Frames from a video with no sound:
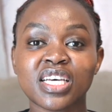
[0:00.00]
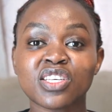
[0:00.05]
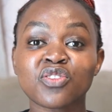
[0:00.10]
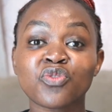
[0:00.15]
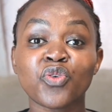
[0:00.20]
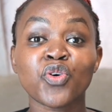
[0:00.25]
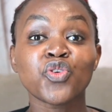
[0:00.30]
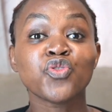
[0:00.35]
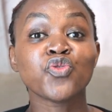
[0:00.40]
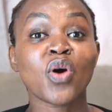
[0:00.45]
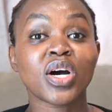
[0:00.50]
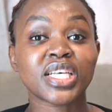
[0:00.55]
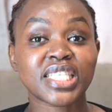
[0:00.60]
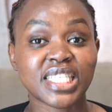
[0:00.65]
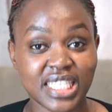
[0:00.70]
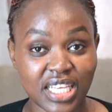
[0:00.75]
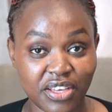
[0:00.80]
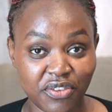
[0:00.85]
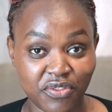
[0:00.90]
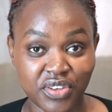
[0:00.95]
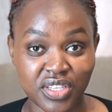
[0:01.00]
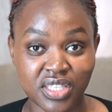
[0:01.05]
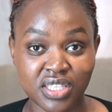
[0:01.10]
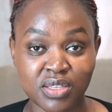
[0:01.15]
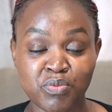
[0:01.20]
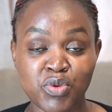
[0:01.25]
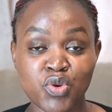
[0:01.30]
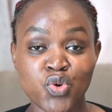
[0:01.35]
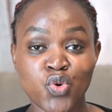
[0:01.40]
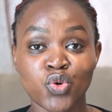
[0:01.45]
for your
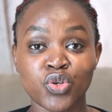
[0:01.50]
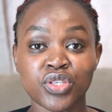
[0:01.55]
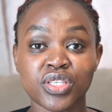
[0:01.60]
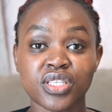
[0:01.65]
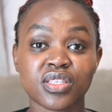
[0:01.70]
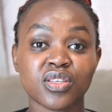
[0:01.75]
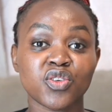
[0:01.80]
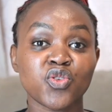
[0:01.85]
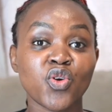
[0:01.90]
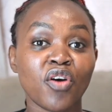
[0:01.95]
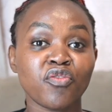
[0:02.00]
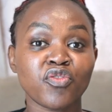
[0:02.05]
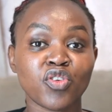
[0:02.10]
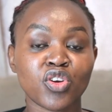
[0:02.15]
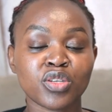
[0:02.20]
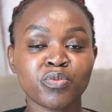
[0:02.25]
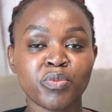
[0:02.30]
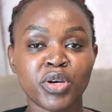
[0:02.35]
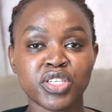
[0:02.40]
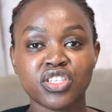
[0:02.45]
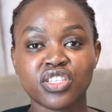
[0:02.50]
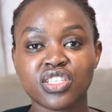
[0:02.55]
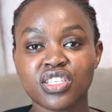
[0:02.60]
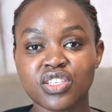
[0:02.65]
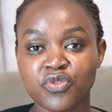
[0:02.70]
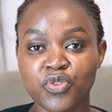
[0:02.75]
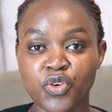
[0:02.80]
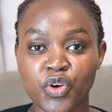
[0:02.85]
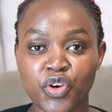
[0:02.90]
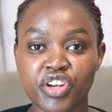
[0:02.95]
savings, because you have not
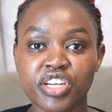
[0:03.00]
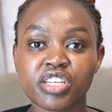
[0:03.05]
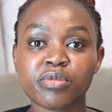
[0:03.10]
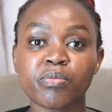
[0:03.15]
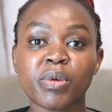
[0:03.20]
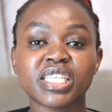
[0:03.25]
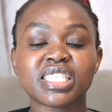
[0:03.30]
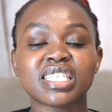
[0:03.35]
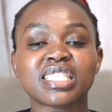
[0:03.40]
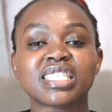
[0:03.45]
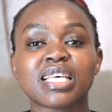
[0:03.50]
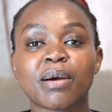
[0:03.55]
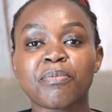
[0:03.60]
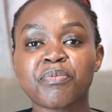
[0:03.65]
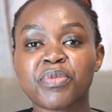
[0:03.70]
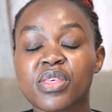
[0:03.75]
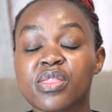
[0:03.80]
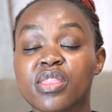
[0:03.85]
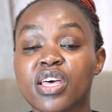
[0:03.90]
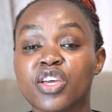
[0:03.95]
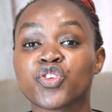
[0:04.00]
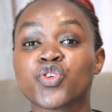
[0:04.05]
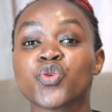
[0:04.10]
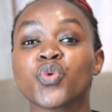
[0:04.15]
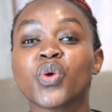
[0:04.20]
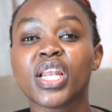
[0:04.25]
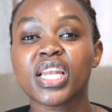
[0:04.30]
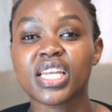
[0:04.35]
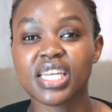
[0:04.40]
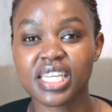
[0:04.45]
budgeted for it, but it's something that you
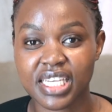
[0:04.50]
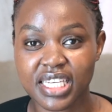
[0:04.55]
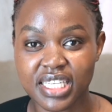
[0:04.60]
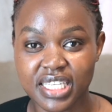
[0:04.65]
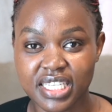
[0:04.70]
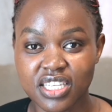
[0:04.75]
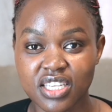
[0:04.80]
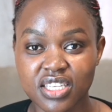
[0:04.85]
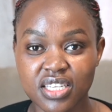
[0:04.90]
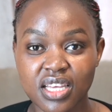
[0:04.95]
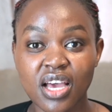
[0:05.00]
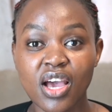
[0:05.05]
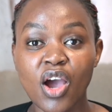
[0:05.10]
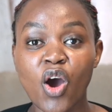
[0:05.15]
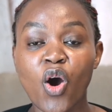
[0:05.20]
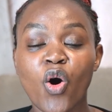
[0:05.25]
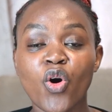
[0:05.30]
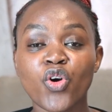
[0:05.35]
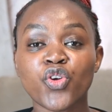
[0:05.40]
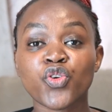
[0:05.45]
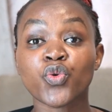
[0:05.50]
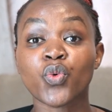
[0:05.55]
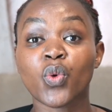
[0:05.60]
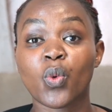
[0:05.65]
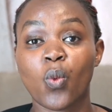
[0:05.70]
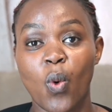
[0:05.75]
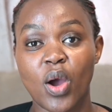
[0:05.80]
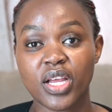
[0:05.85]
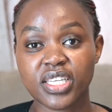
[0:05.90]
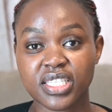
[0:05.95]
will need it or you
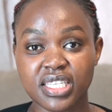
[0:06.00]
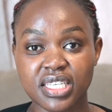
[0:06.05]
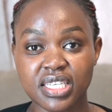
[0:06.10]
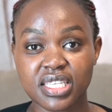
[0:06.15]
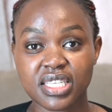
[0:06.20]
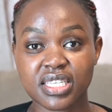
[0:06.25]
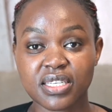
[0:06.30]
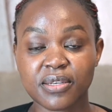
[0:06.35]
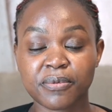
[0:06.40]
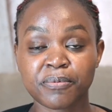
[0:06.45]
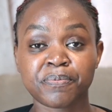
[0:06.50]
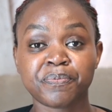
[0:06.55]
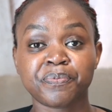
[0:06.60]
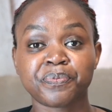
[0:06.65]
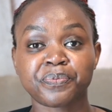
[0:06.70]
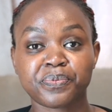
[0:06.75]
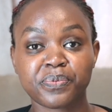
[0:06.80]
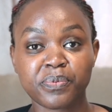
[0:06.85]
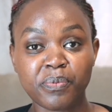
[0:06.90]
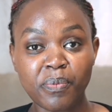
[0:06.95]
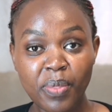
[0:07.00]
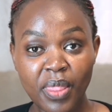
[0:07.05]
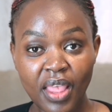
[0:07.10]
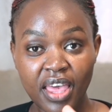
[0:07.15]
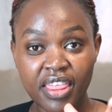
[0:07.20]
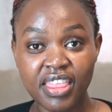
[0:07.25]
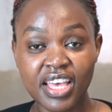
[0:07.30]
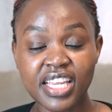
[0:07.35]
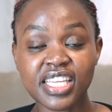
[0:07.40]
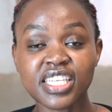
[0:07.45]
will want it.
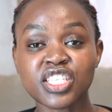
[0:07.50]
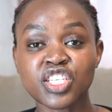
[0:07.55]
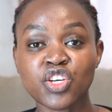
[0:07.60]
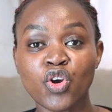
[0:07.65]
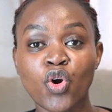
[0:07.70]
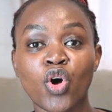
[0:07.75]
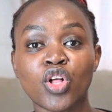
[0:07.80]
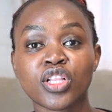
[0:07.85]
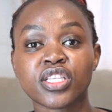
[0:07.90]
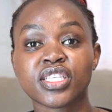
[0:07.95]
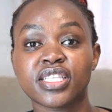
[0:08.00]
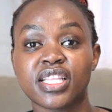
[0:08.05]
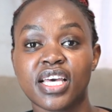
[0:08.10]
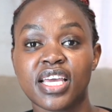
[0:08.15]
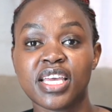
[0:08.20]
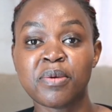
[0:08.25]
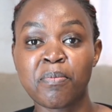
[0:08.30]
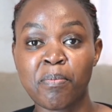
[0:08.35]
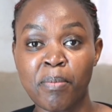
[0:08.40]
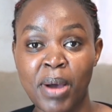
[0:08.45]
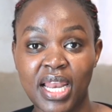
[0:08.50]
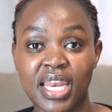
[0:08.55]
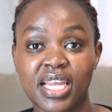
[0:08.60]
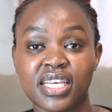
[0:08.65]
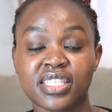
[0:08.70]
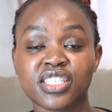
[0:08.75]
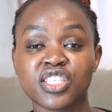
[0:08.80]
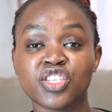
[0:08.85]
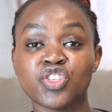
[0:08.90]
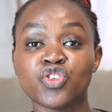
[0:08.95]
then it calls the
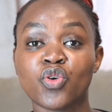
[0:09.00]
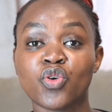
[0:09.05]
imbalance in